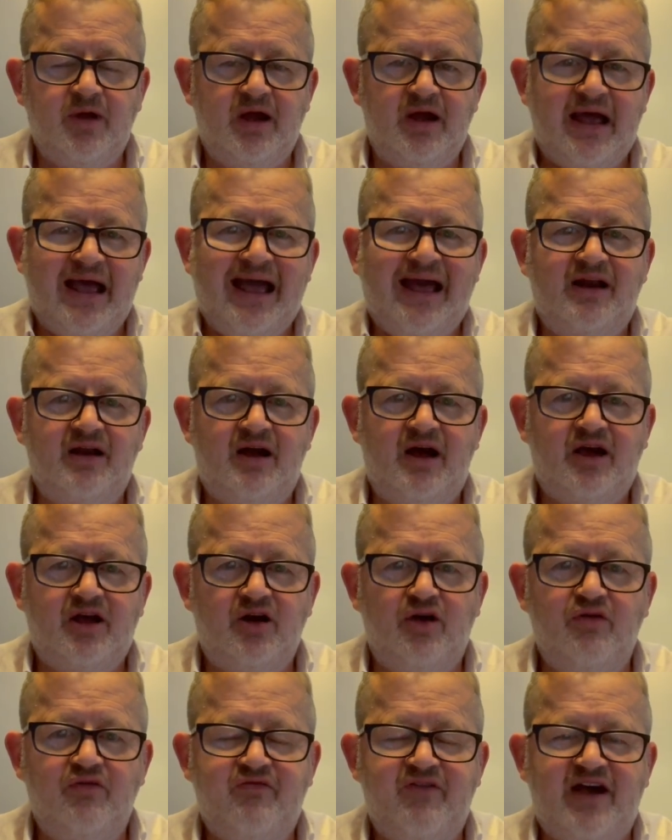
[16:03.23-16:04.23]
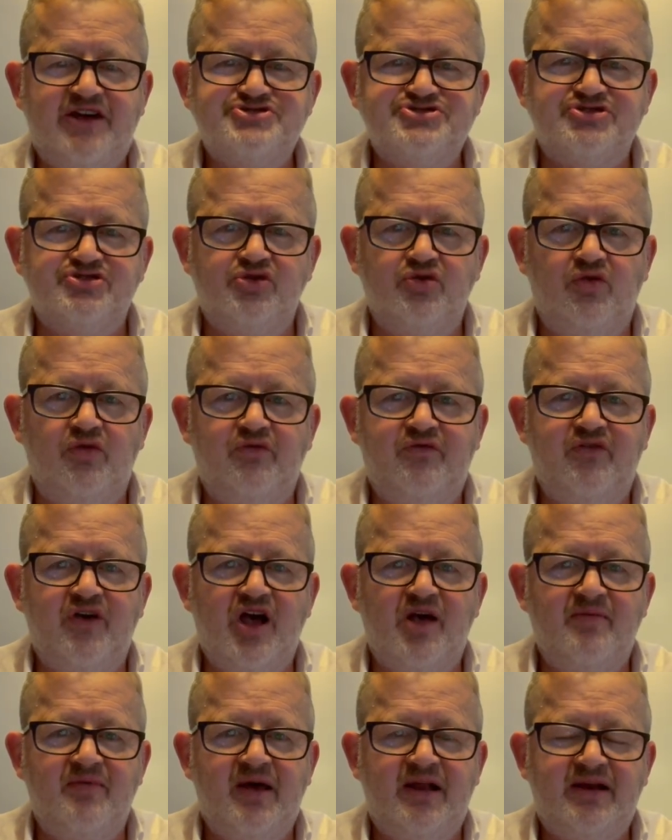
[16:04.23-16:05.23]
act like an old-fashioned law
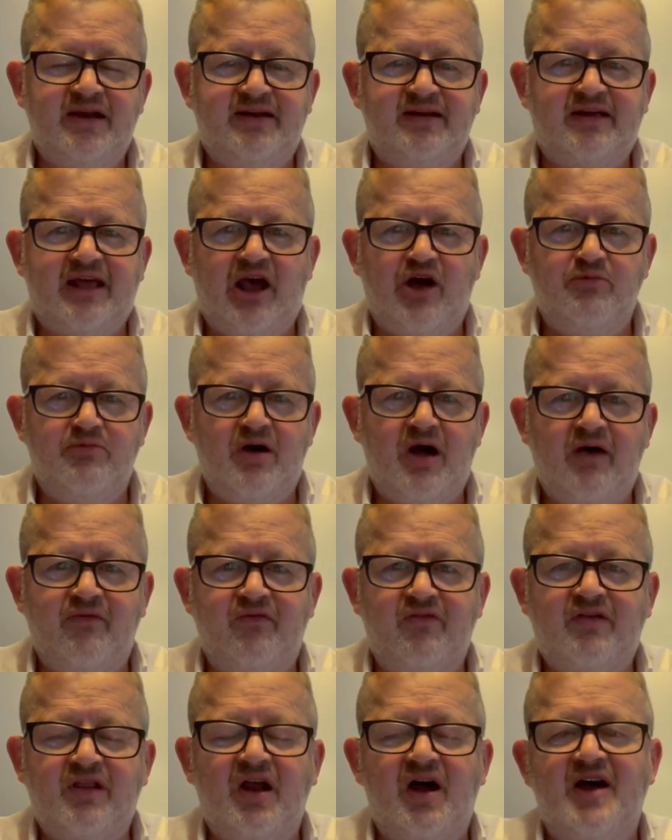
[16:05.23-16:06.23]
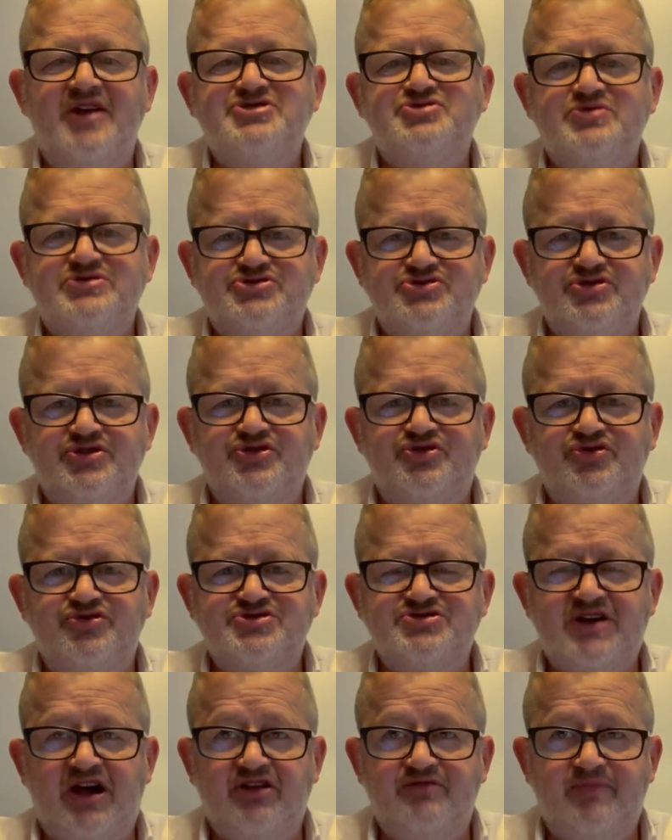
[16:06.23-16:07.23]
firm and litigate on behalf of clients, we do it through
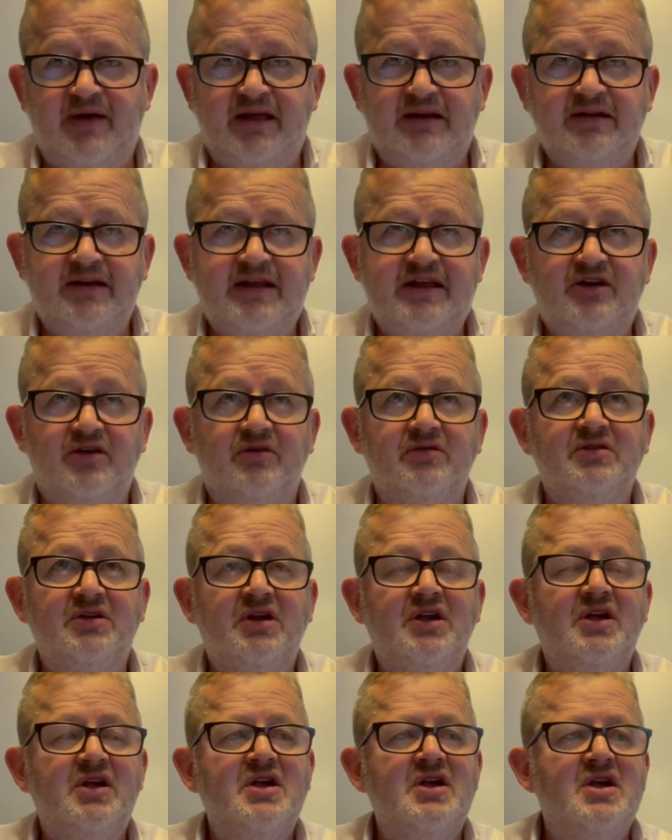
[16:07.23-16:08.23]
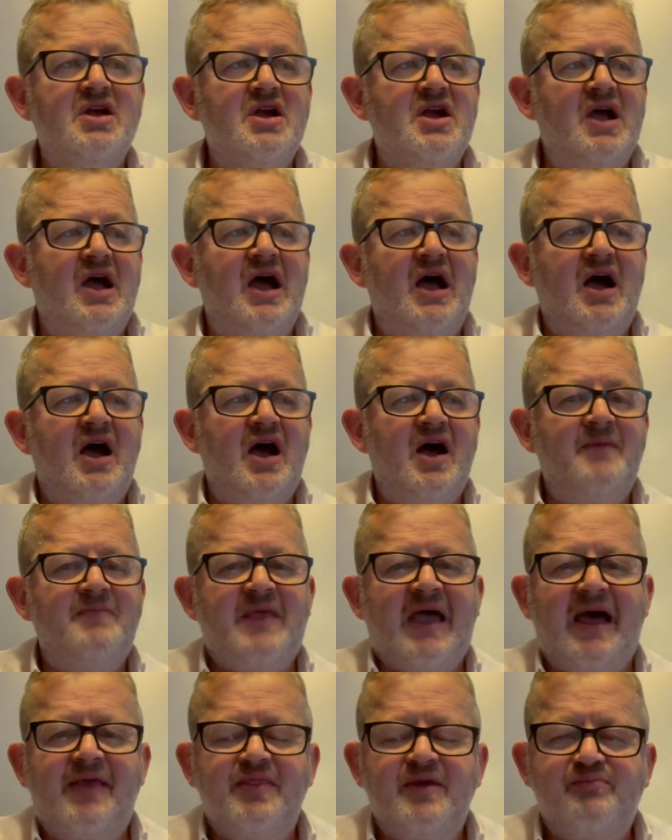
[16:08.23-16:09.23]
South Bank Legal.
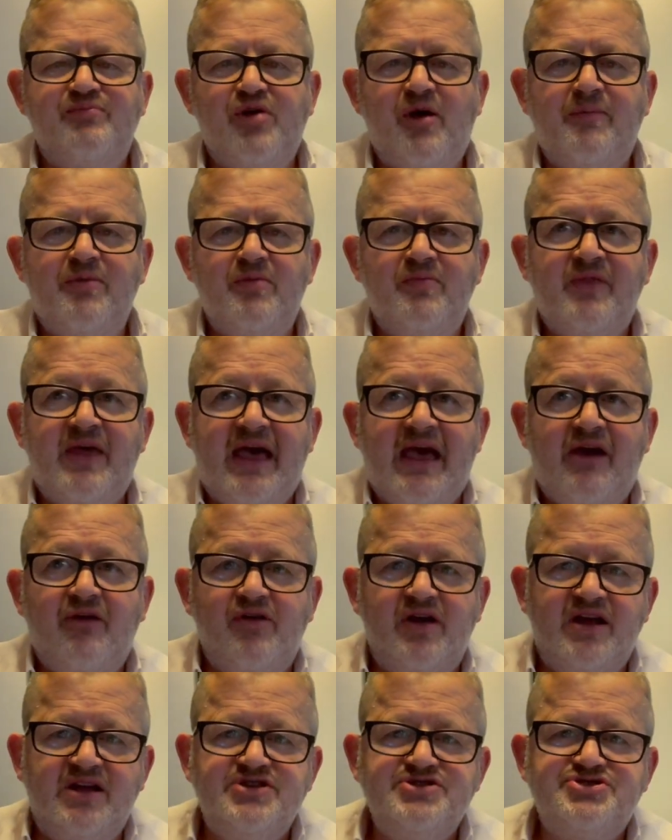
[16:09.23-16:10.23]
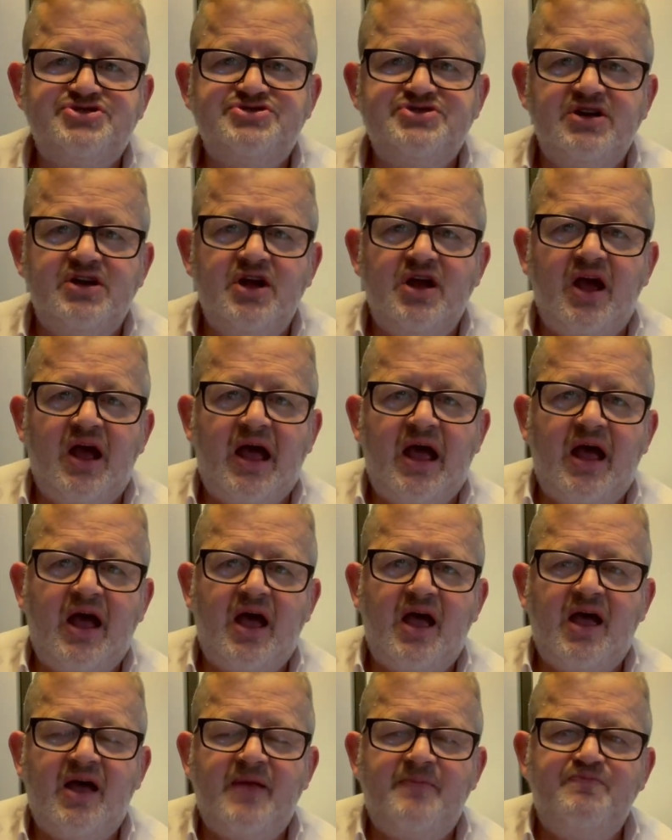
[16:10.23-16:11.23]
And the problem there is
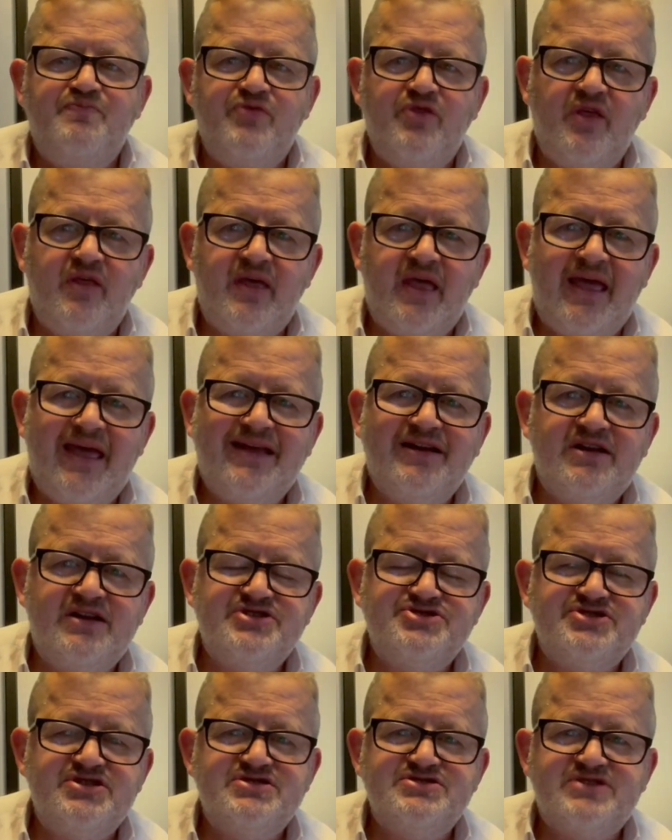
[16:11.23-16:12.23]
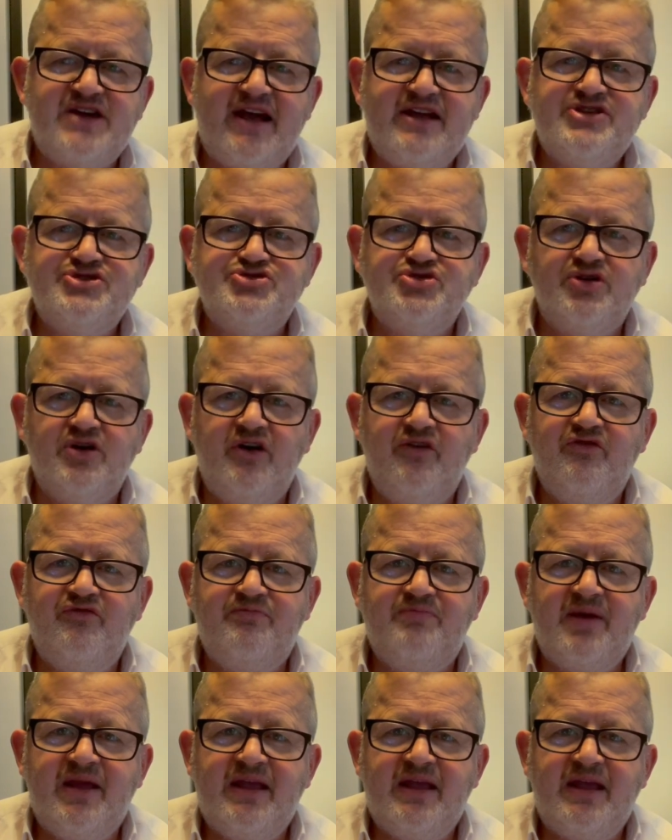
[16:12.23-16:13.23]
it is in danger
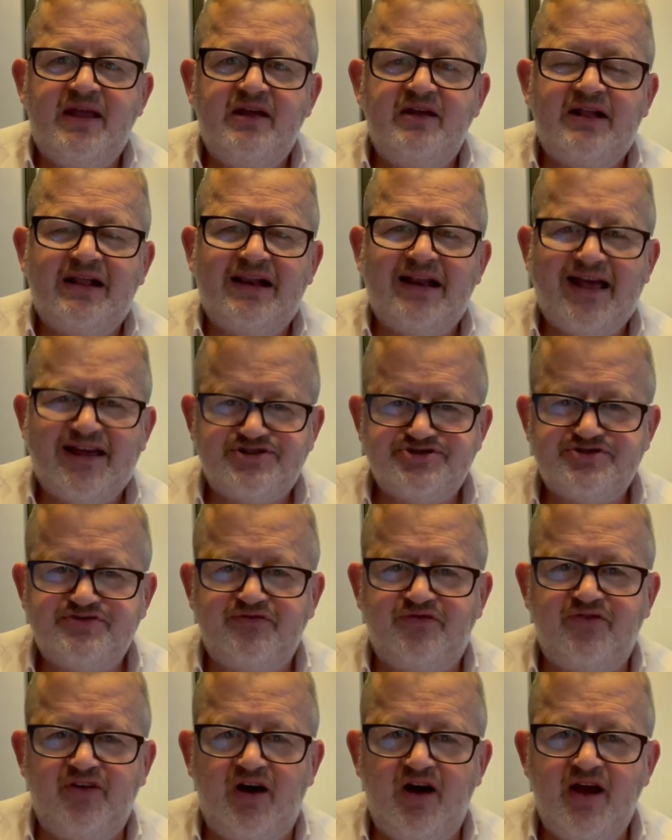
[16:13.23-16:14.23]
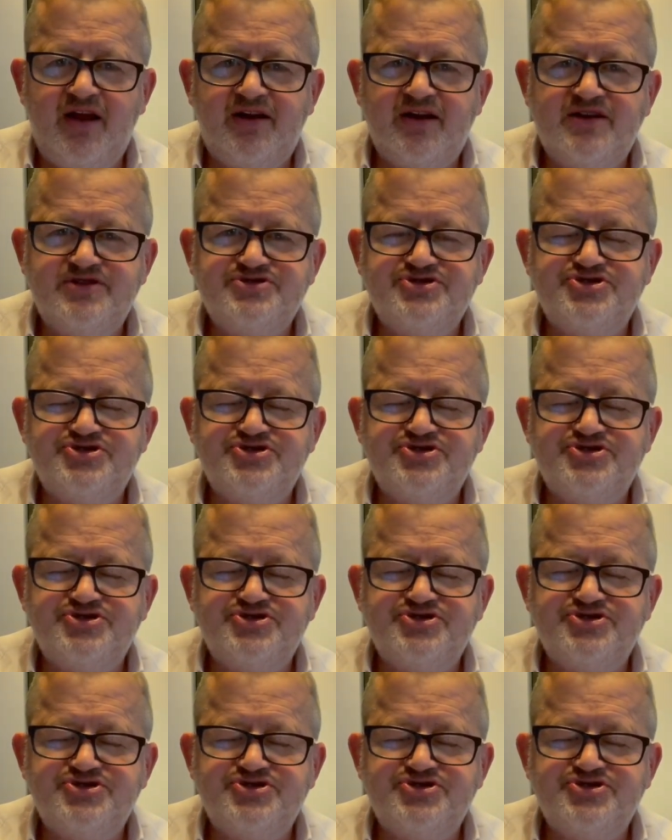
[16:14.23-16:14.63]
of being classified as a